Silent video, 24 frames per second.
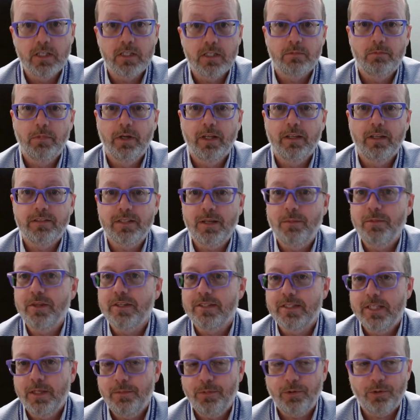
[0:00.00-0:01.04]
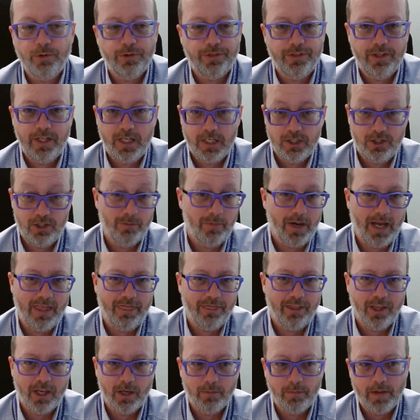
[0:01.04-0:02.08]
is but some of the typical things you might
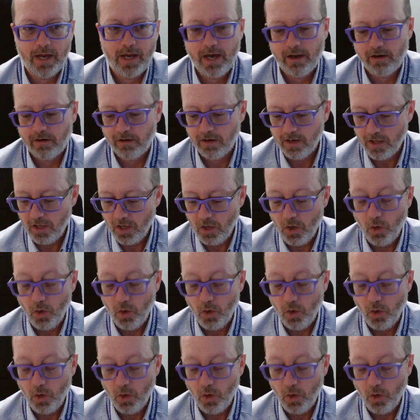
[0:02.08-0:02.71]
think about are